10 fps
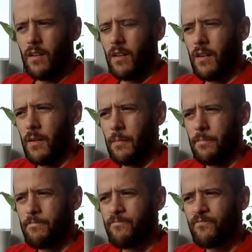um,
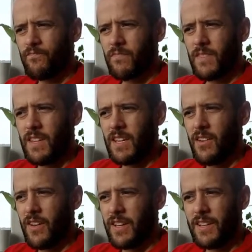you
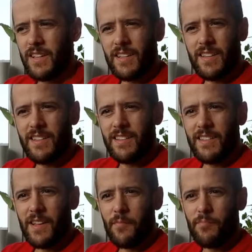know,
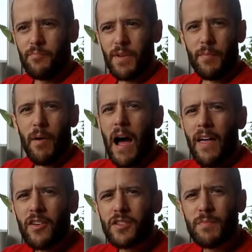it
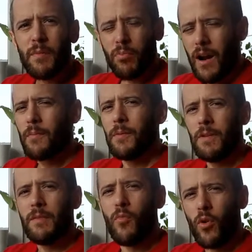bothers me
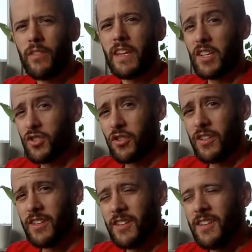probably more than it
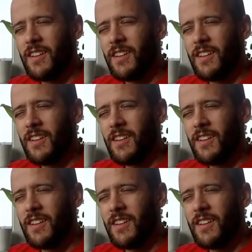should.